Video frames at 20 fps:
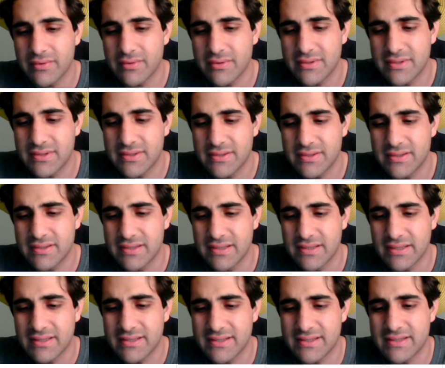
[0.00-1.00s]

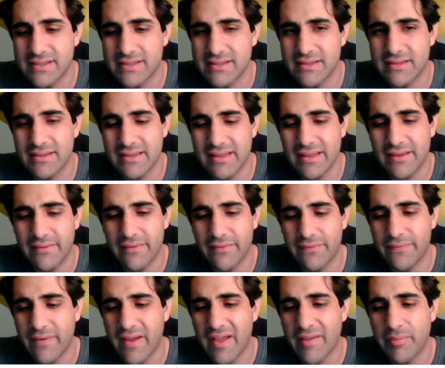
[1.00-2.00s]

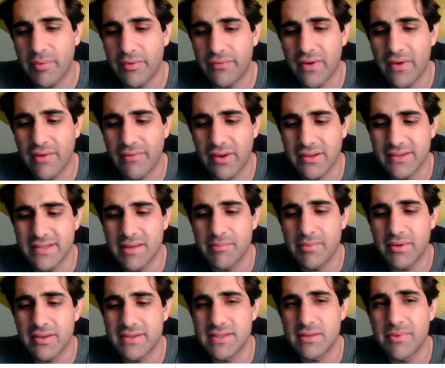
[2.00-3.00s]
5.5 out of 10
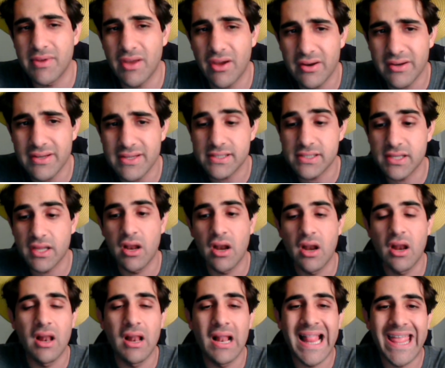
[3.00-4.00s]
because to be honest,
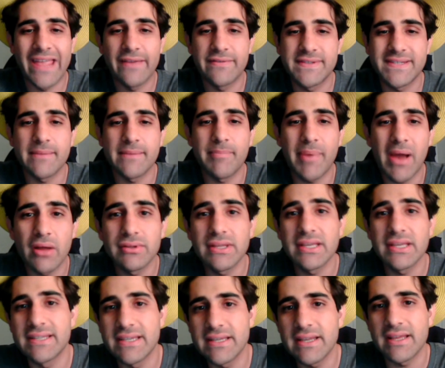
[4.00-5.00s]
if St. Pauli
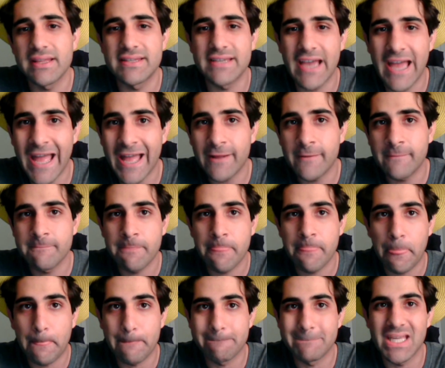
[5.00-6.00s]
did attack
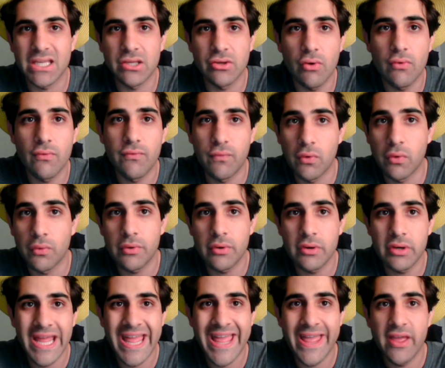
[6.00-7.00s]
and go
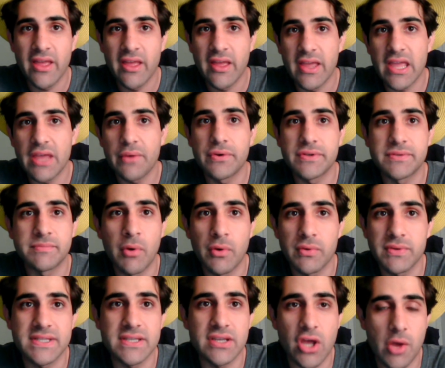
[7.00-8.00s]
forward, it was
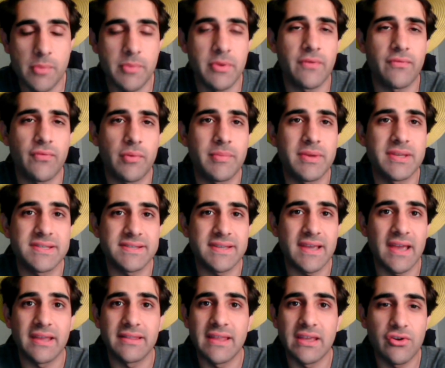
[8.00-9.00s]
mostly coming from his
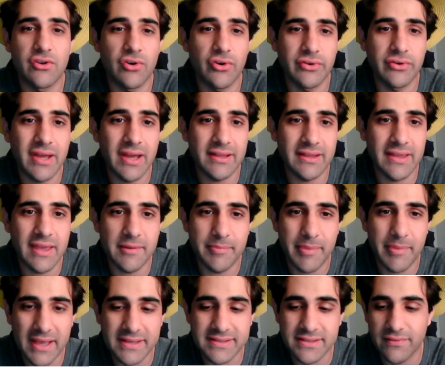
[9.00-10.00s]
side. They could not get
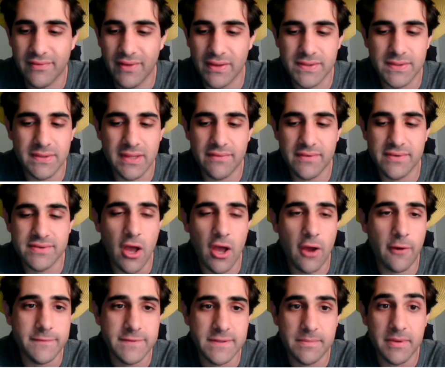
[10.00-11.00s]
past Alphonso Davies,
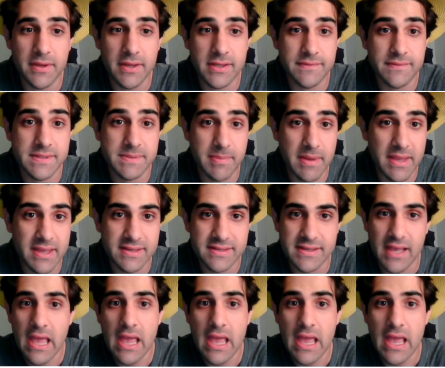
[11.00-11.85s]
obviously because of his pace,